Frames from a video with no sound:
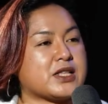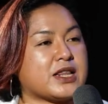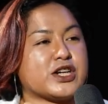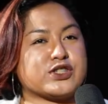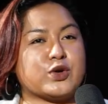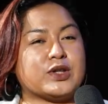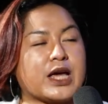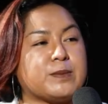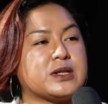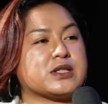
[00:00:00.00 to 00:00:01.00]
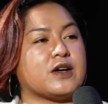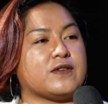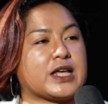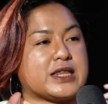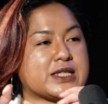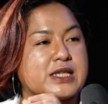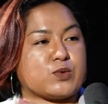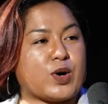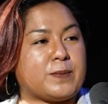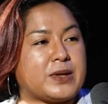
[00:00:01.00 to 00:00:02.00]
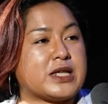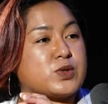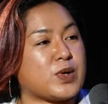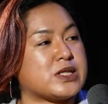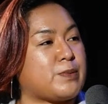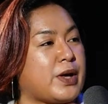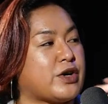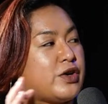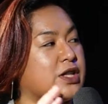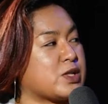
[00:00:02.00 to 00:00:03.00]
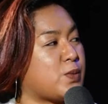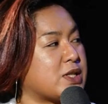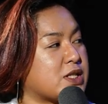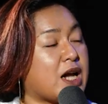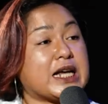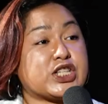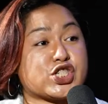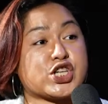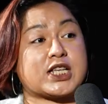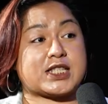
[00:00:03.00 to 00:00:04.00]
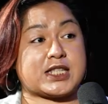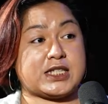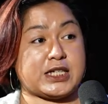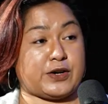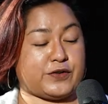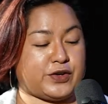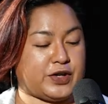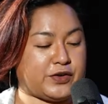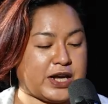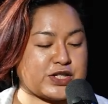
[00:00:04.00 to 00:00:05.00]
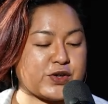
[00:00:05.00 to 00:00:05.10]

There's no labels of like this one's better or this one's not. It's just different, right?